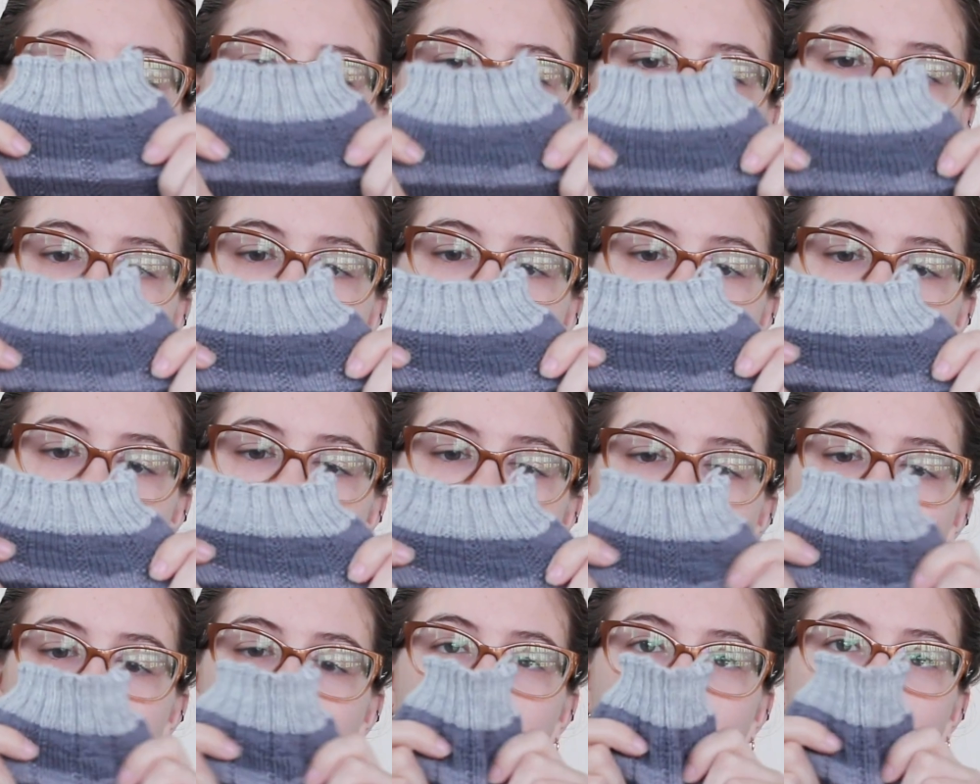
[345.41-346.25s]
great
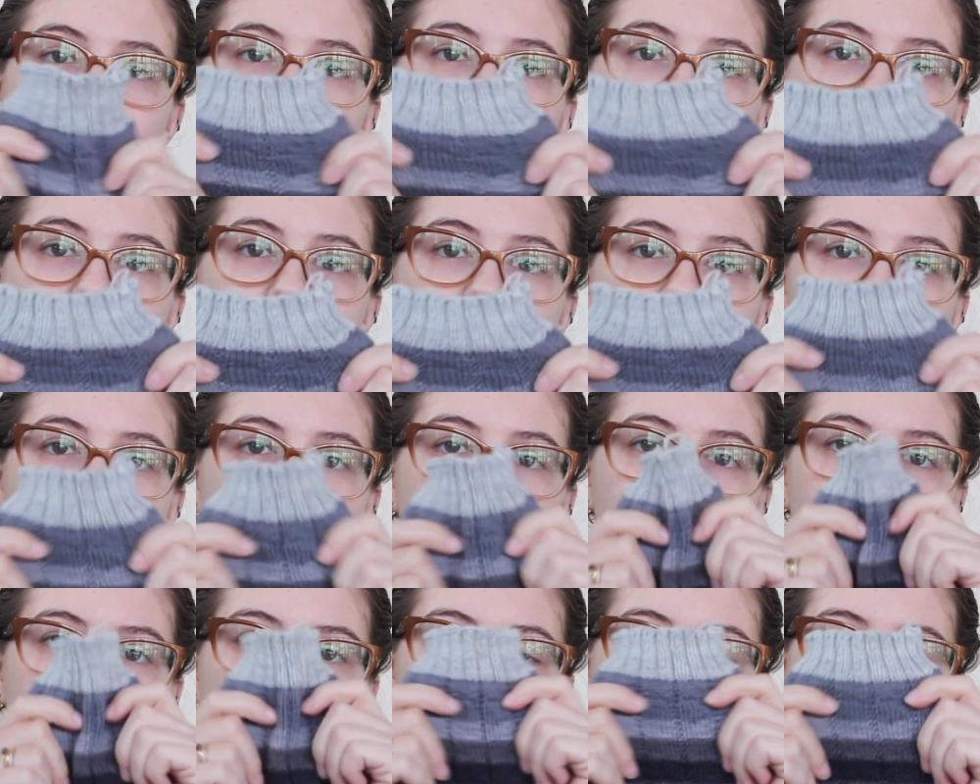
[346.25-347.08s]

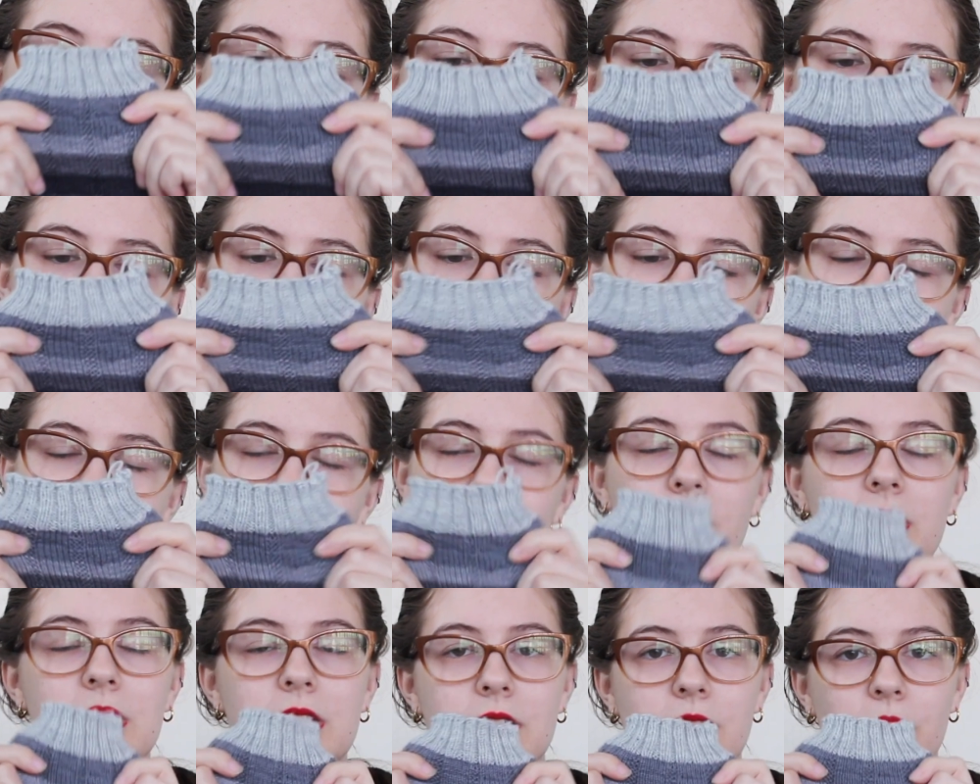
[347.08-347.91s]
broken rib,
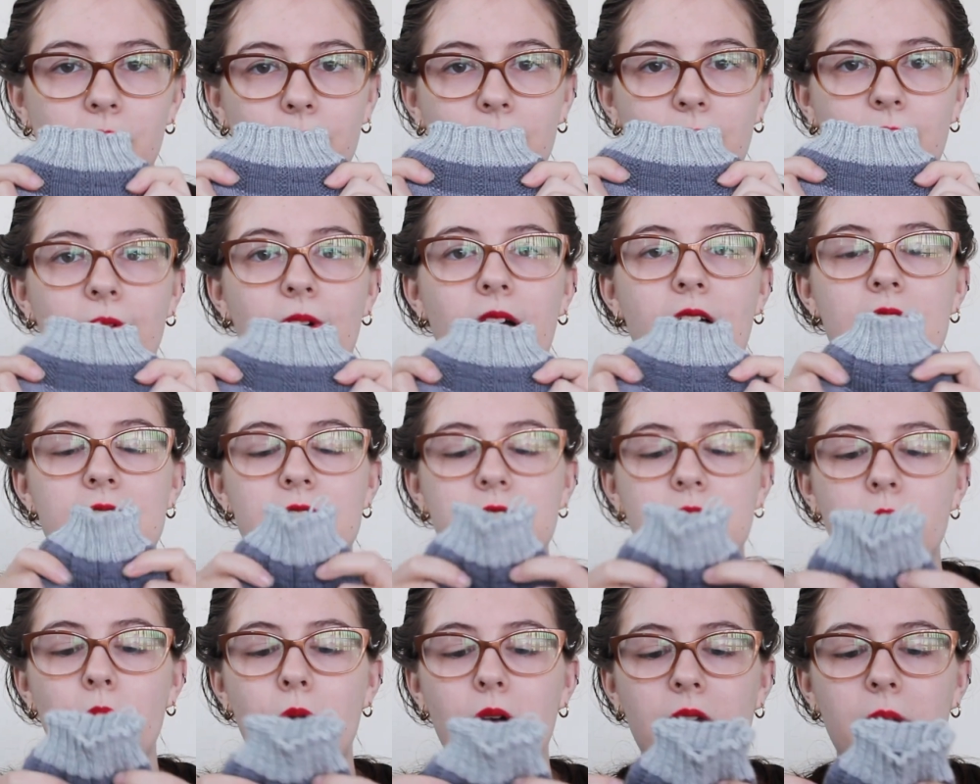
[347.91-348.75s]
so it still provides
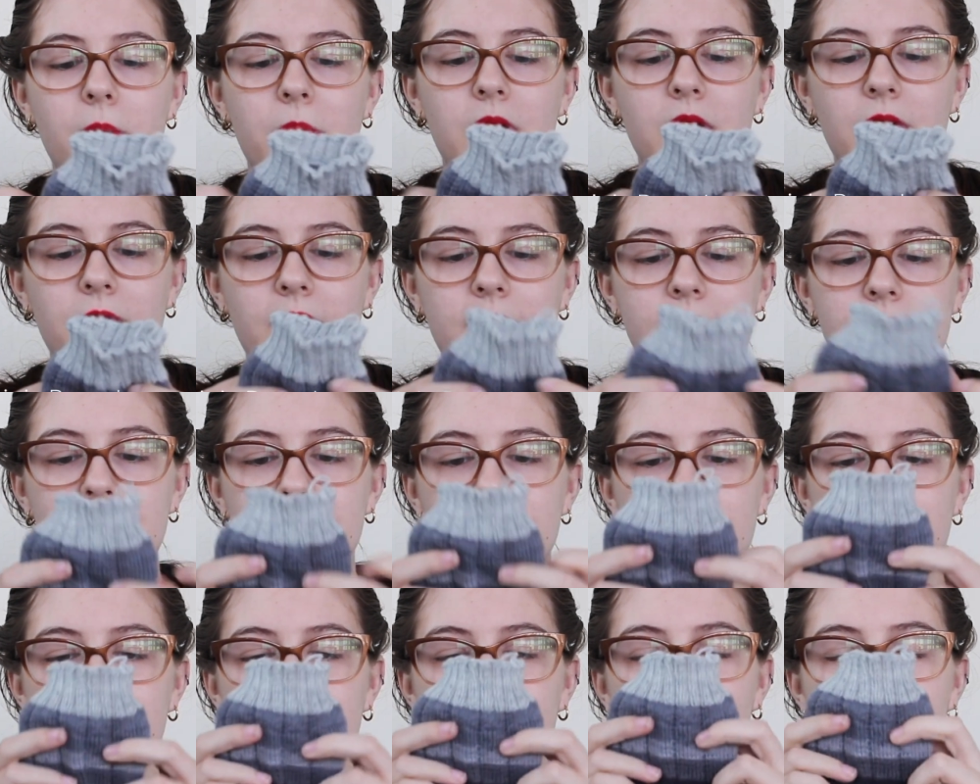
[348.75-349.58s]
quite a bit of
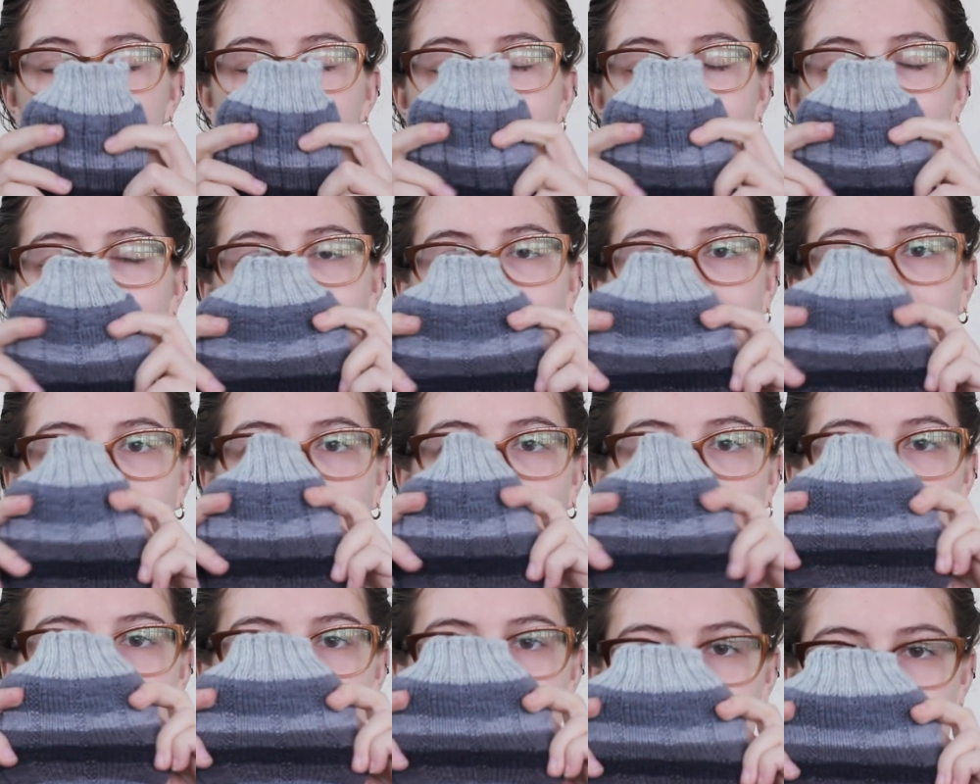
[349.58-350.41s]
extra stretch,
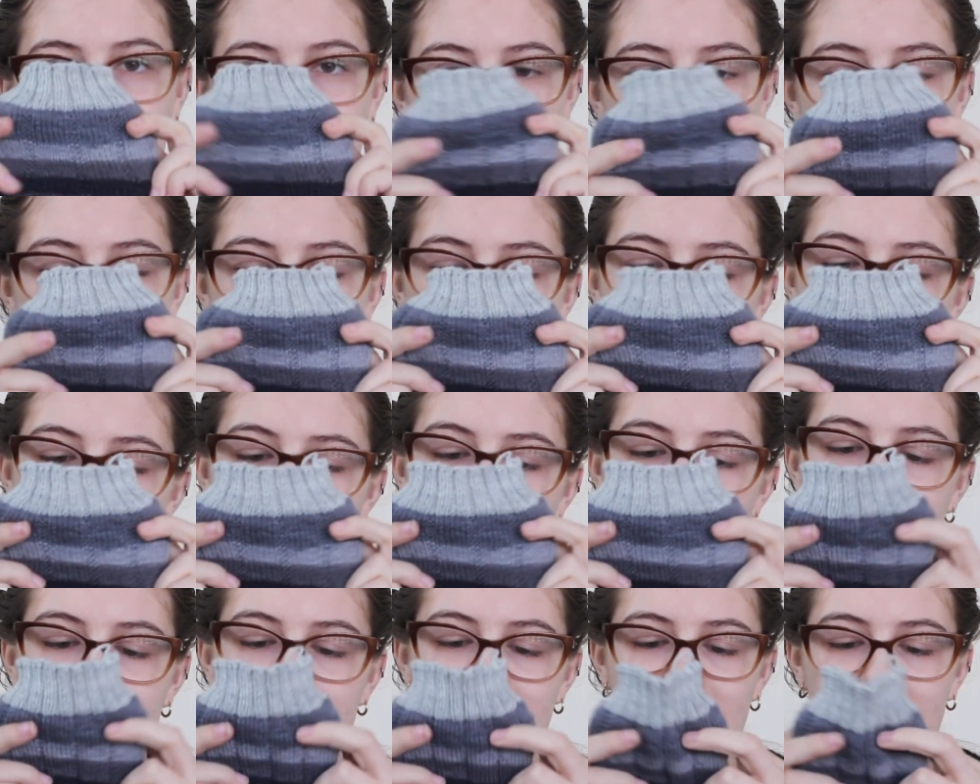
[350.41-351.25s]
which my dad
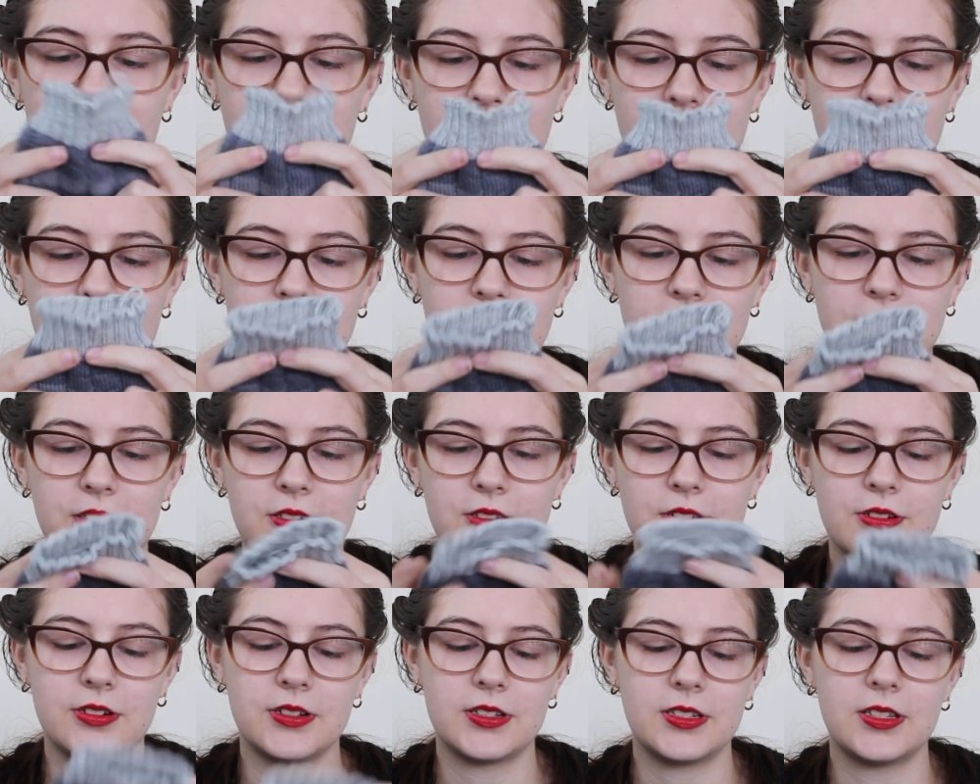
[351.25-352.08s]
needs in his
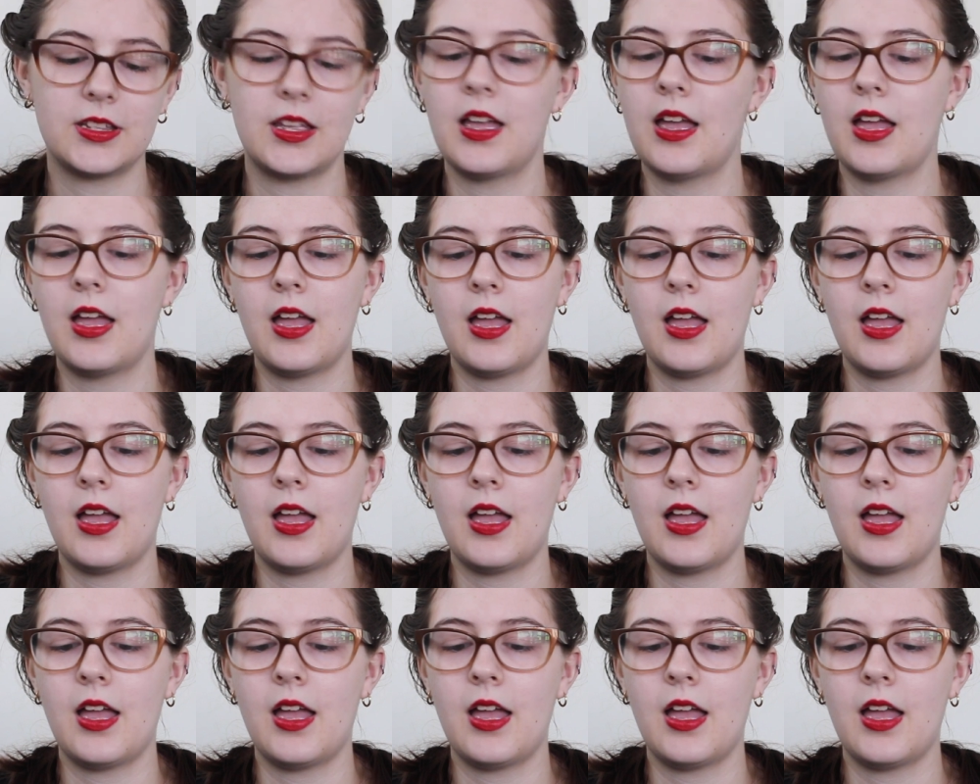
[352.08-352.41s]
socks.